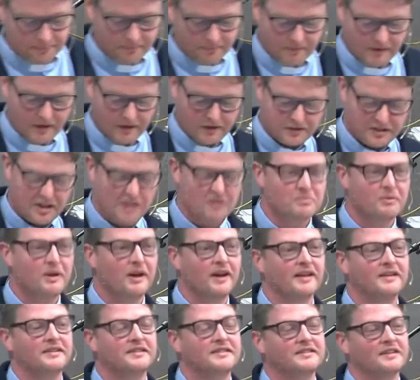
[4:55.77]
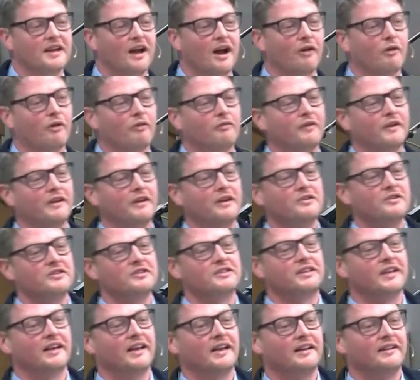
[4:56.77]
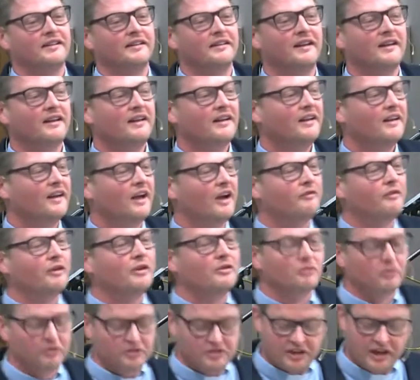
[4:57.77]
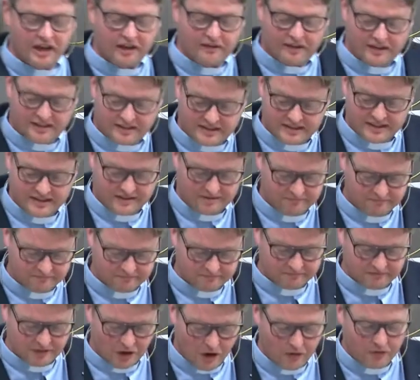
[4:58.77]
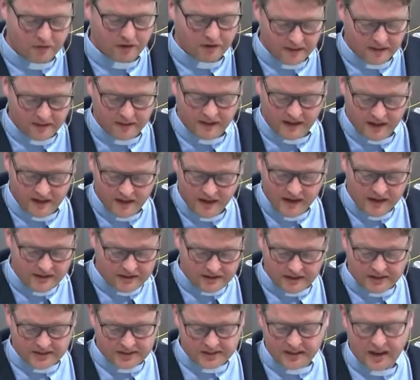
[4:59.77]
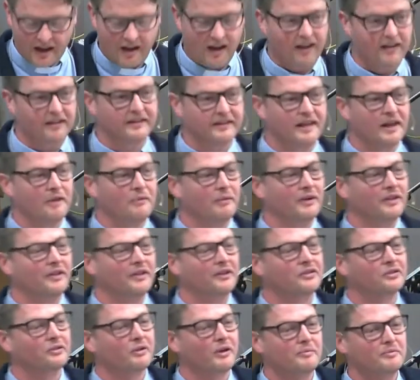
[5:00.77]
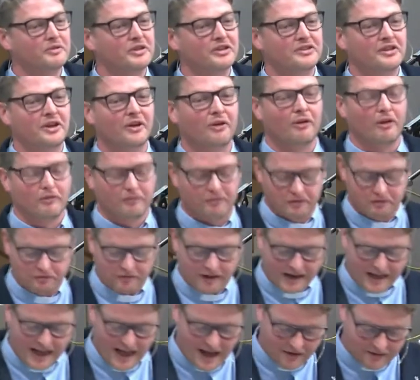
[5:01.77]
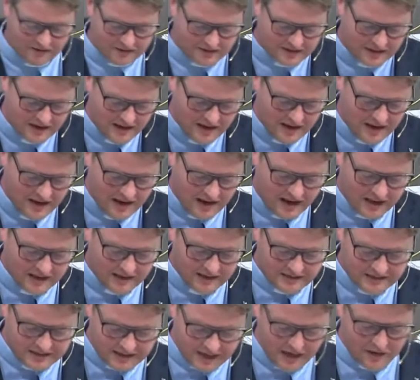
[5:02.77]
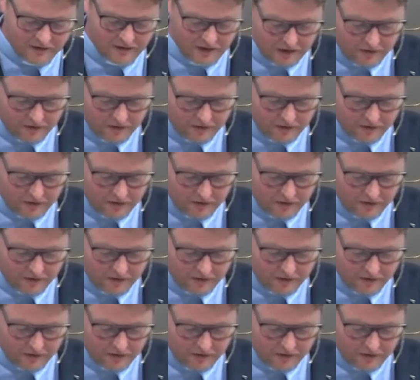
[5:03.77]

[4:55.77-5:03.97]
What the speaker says: Because those words are often used in a funeral service, often at the start. They're one of the scriptures that are often read out in C of E